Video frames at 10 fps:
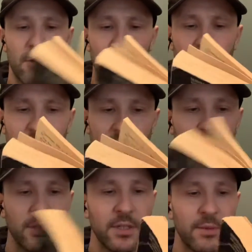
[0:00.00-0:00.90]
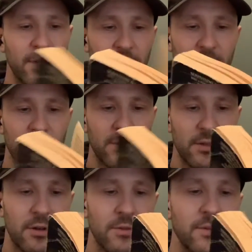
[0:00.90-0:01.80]
movies are usually my favorite
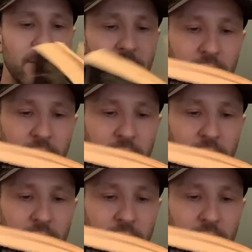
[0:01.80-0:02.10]
horror movies.